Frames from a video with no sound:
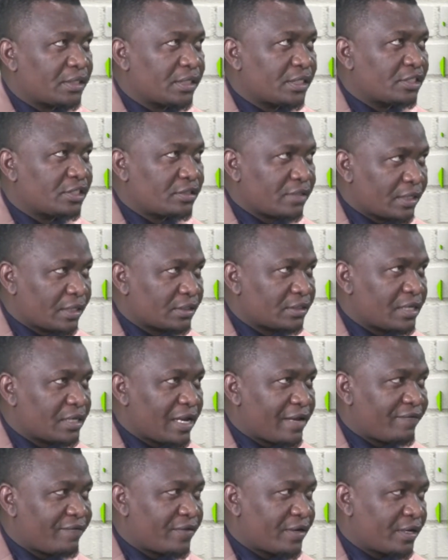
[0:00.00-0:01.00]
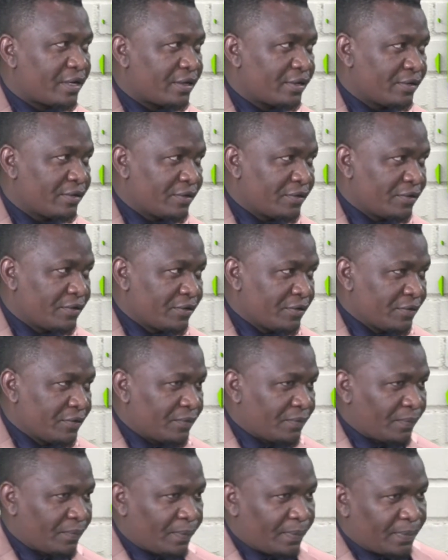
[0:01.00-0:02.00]
truck driver
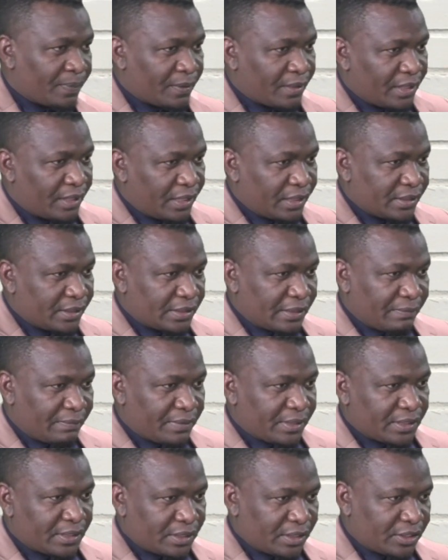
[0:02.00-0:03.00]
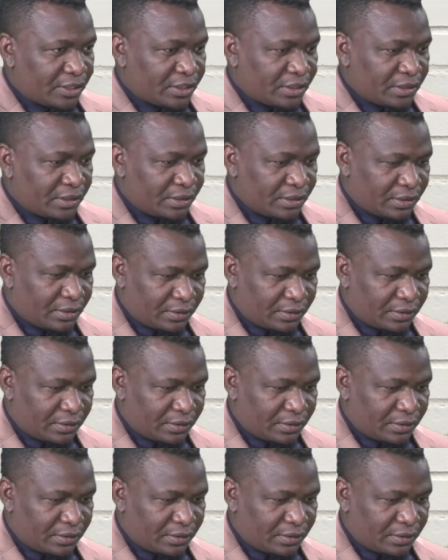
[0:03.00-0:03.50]
in Zambezi region.